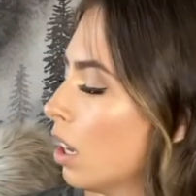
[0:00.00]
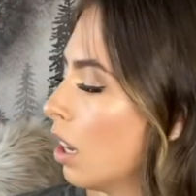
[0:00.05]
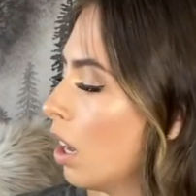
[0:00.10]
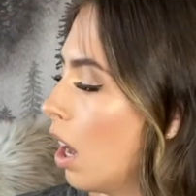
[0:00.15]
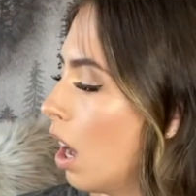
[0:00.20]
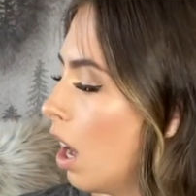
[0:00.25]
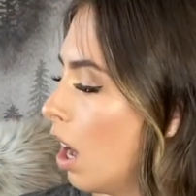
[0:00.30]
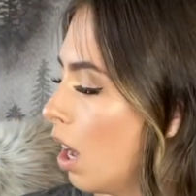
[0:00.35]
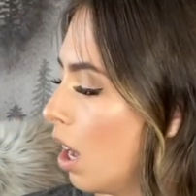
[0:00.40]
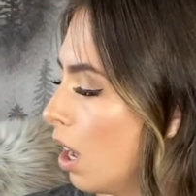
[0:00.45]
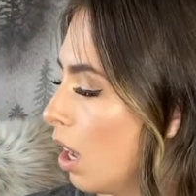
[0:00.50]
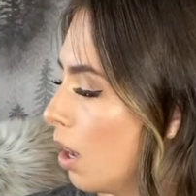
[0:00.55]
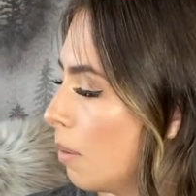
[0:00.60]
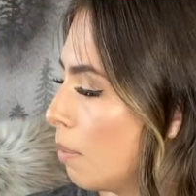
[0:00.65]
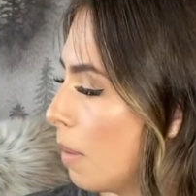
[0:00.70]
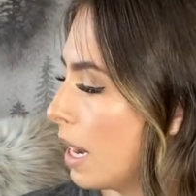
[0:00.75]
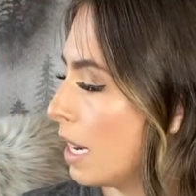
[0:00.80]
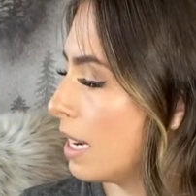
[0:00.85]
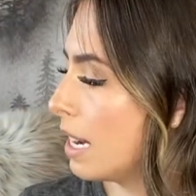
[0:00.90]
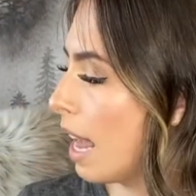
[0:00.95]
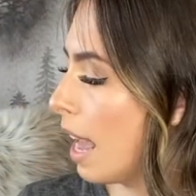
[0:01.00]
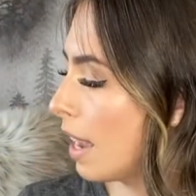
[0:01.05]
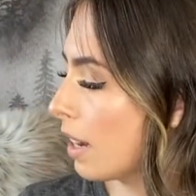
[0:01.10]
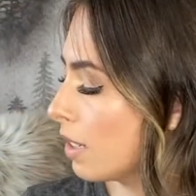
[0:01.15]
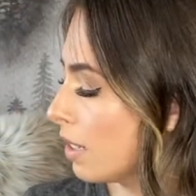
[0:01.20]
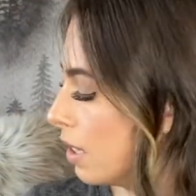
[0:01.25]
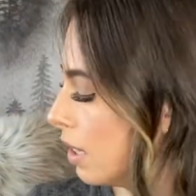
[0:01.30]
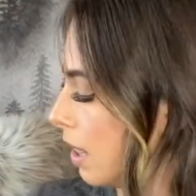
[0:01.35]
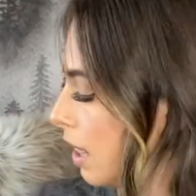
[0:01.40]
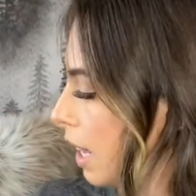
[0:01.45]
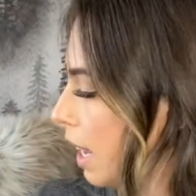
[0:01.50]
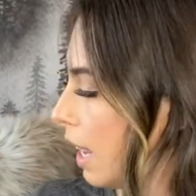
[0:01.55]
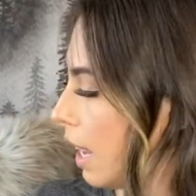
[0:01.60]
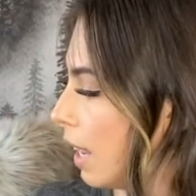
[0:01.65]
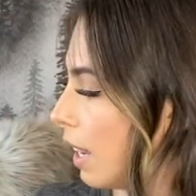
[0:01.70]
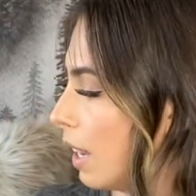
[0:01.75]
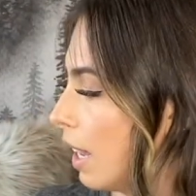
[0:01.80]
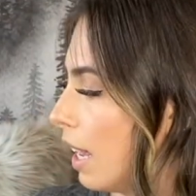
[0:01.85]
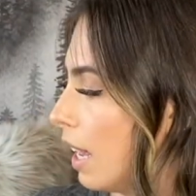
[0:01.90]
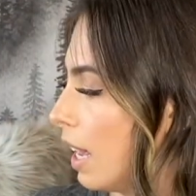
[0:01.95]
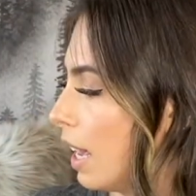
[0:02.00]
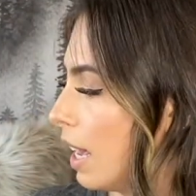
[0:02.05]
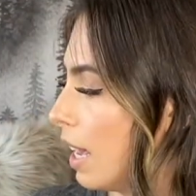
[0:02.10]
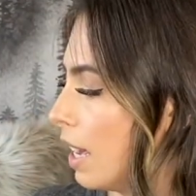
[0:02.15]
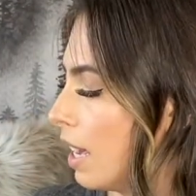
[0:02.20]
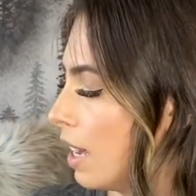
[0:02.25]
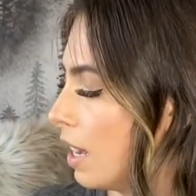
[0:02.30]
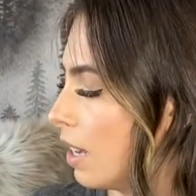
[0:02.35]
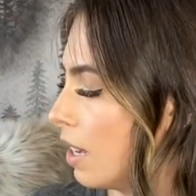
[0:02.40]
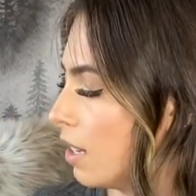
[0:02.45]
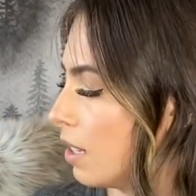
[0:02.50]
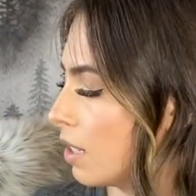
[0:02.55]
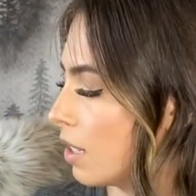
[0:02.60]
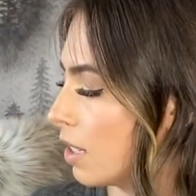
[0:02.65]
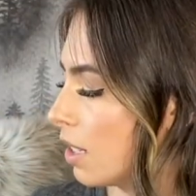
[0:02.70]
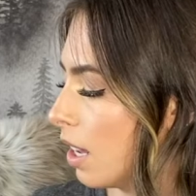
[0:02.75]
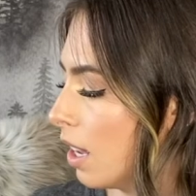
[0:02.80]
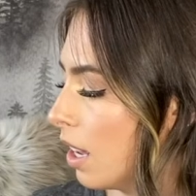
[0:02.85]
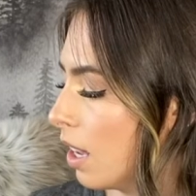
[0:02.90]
My next thing is,